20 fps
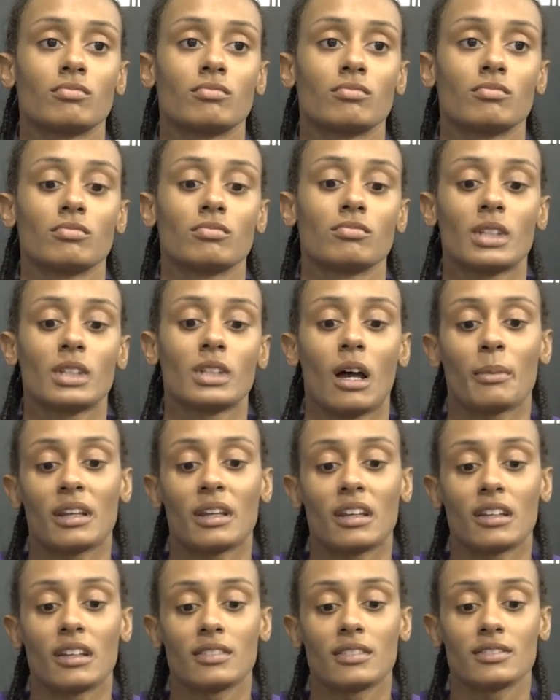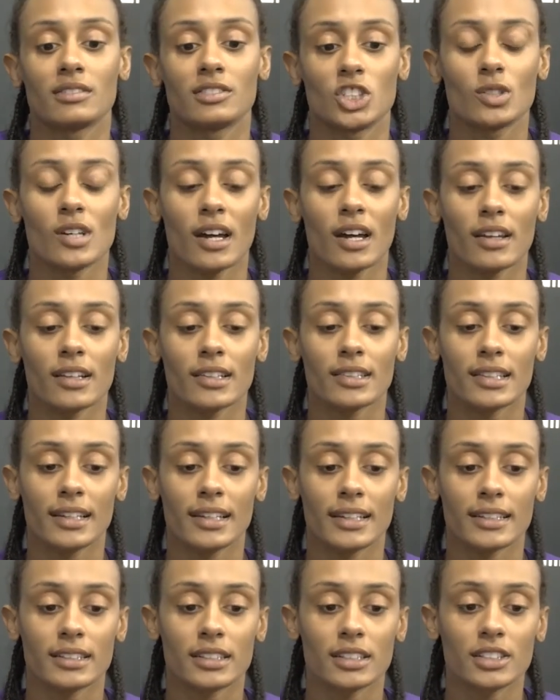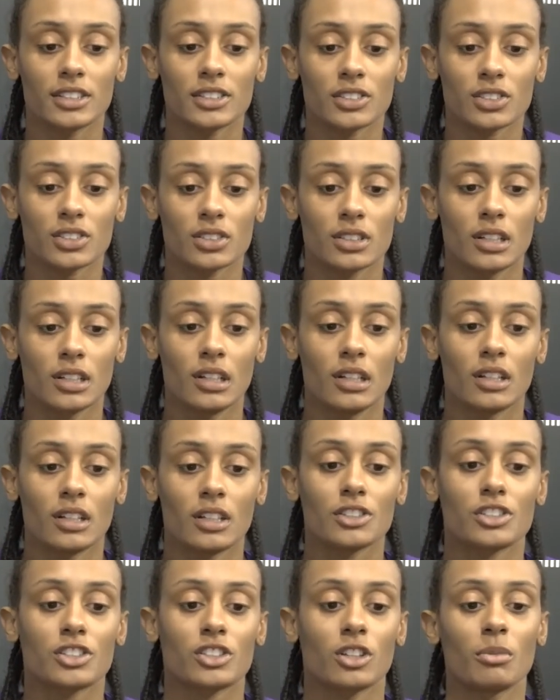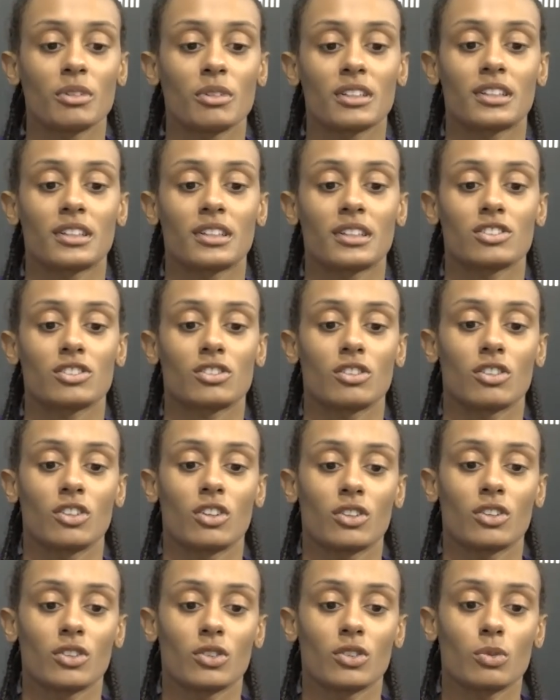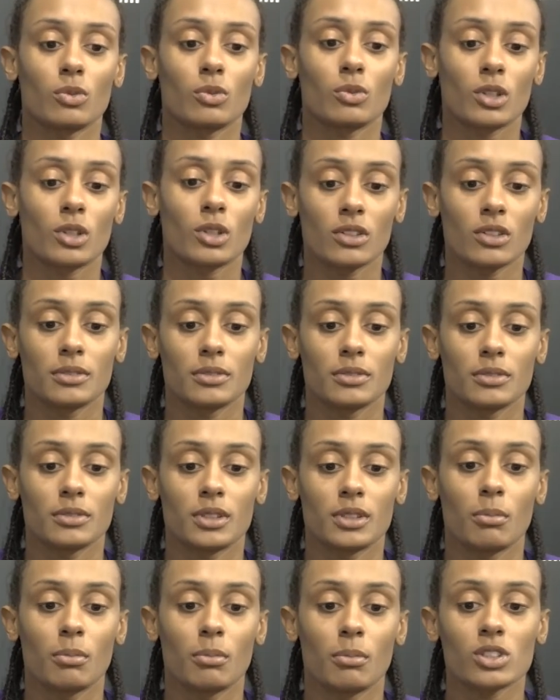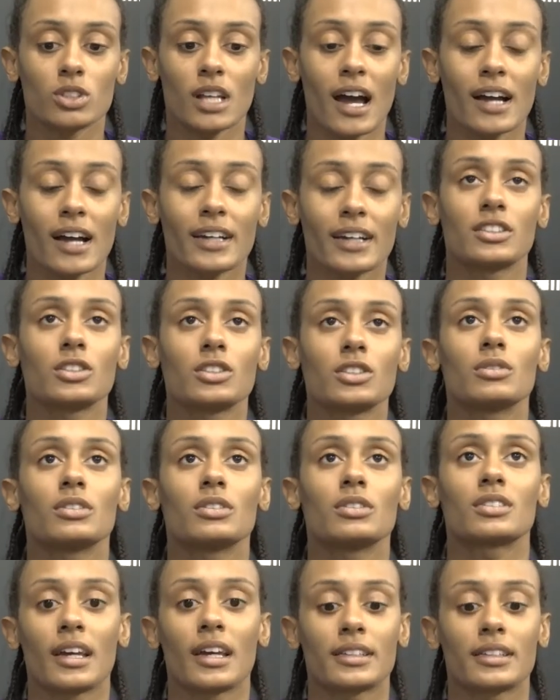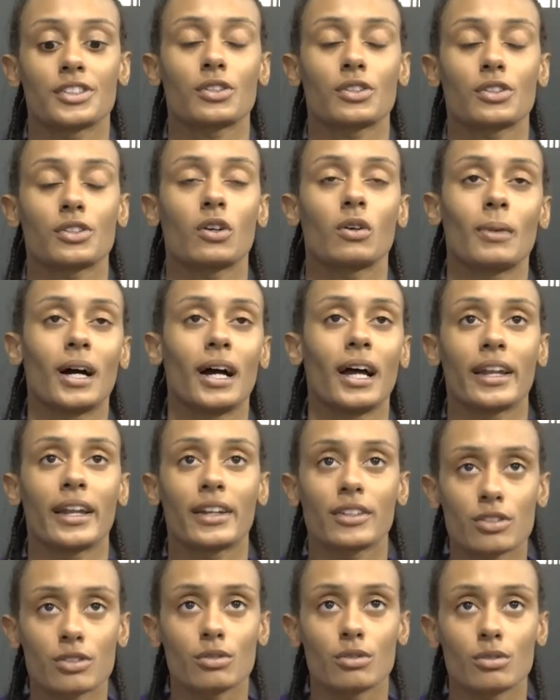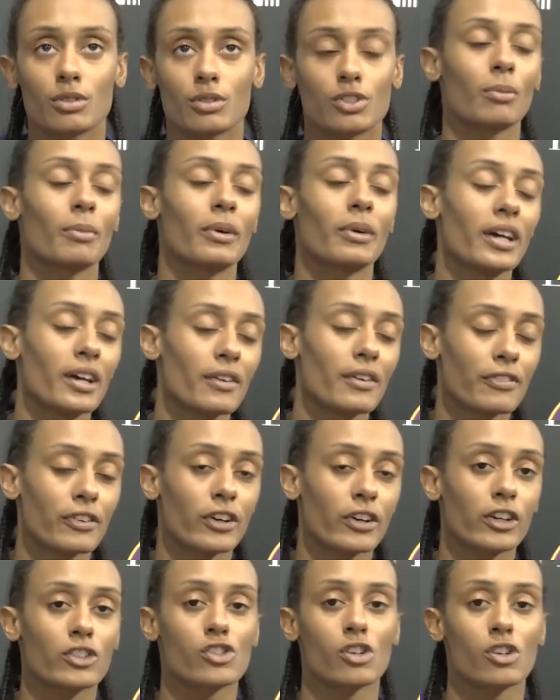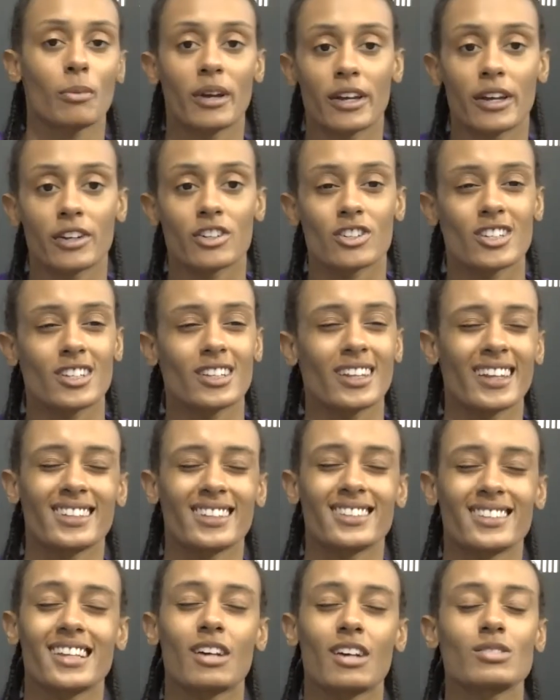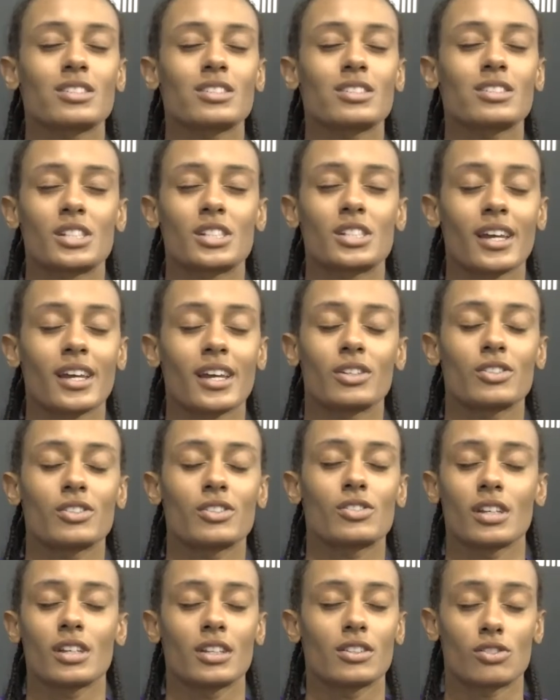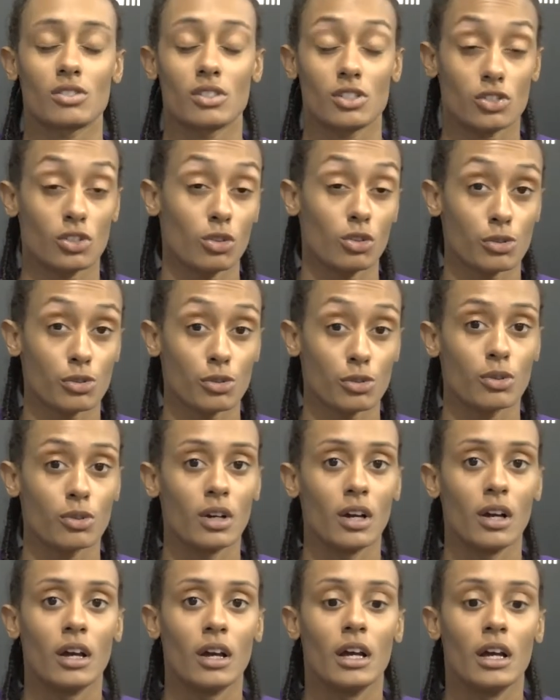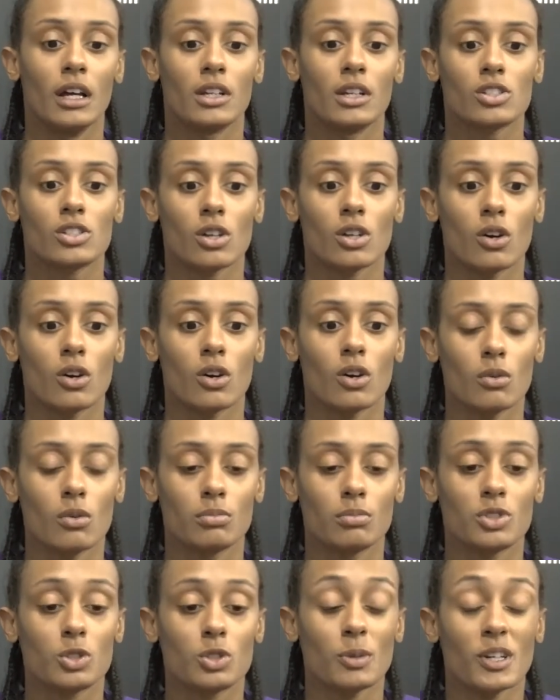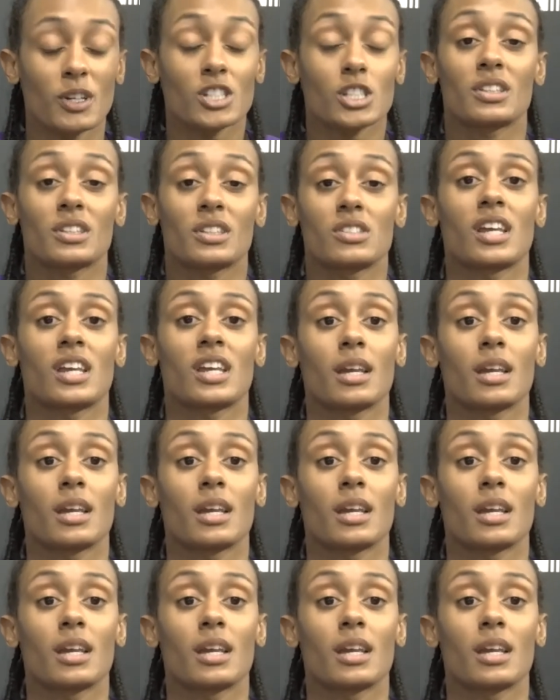I mean, you got to think there's so many things going on in the world. The most I can do is like control my attitude, control my effort, control my energy. Like it sounds cliche, but it's so true. So especially with this game,